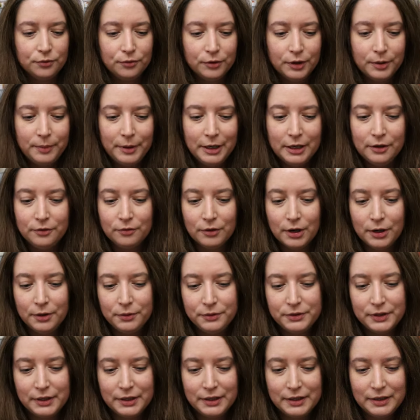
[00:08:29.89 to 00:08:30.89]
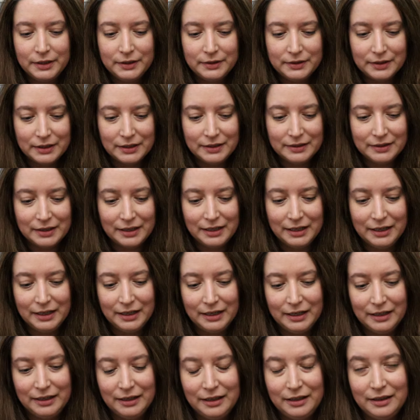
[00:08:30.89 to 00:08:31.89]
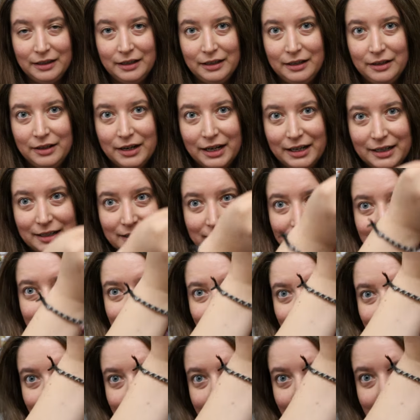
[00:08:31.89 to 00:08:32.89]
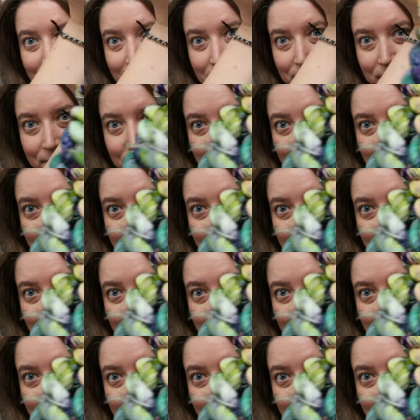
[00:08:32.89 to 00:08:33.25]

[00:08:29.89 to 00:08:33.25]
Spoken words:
Ruby and Roses is in the United States.